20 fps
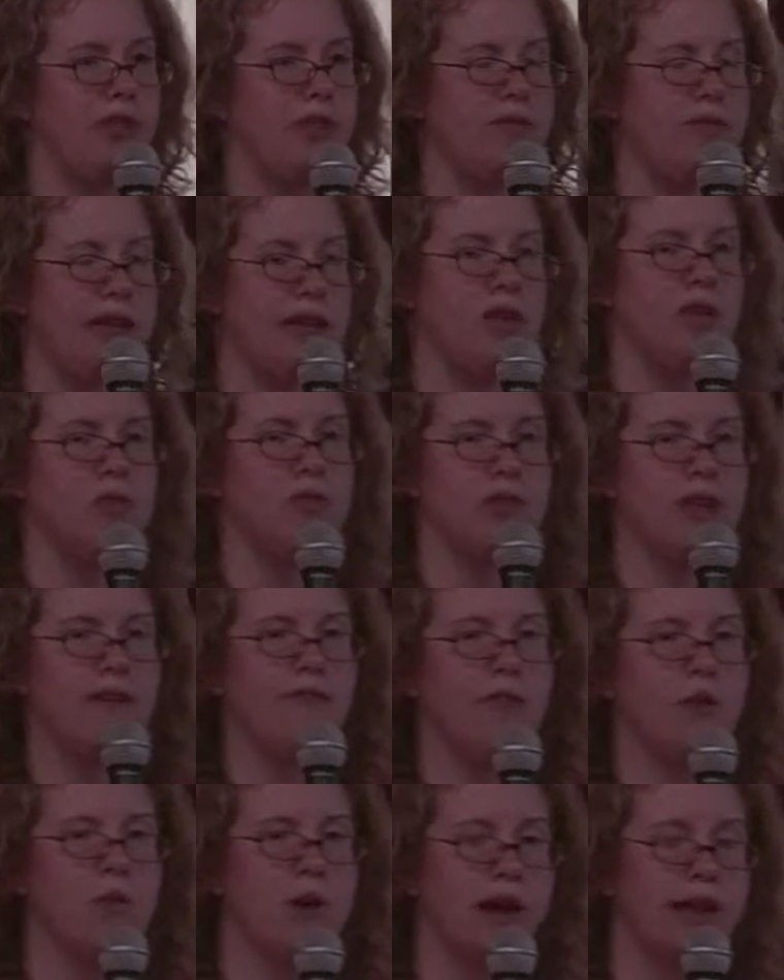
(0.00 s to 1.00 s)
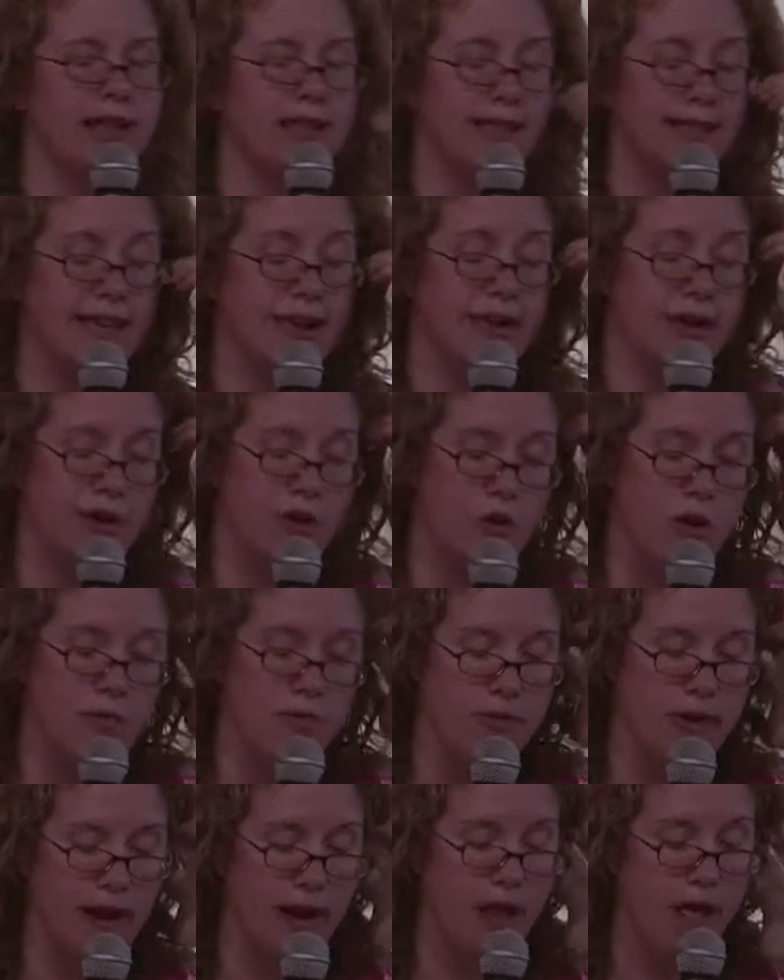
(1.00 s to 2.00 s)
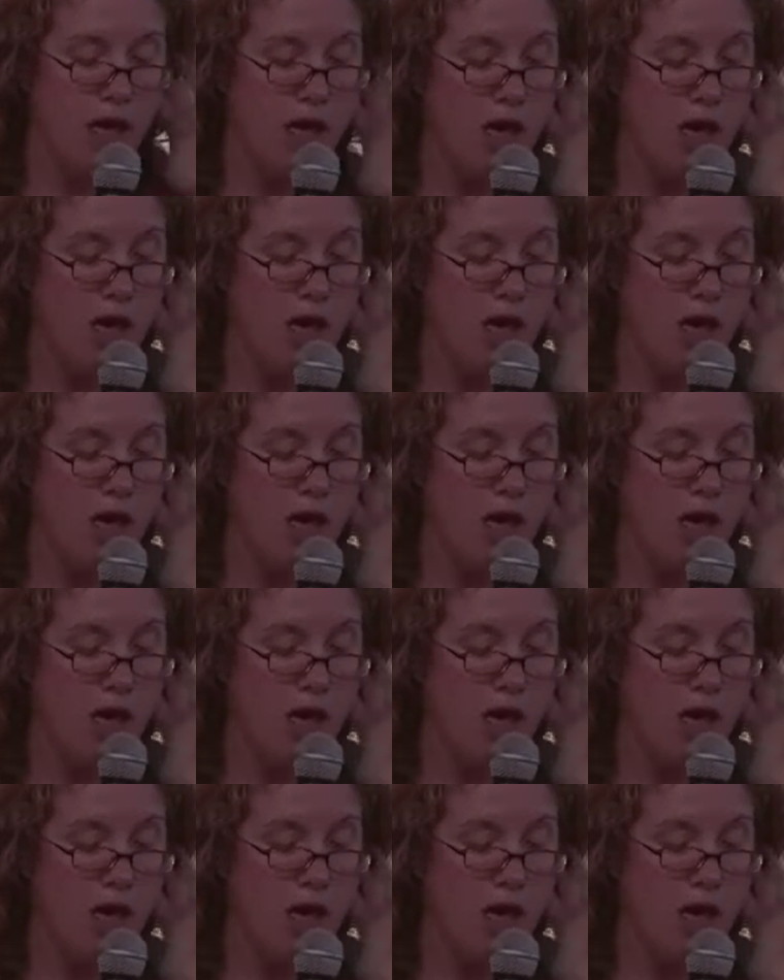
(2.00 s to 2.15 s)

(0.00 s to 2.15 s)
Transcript: that you definitely want to consider and incorporate.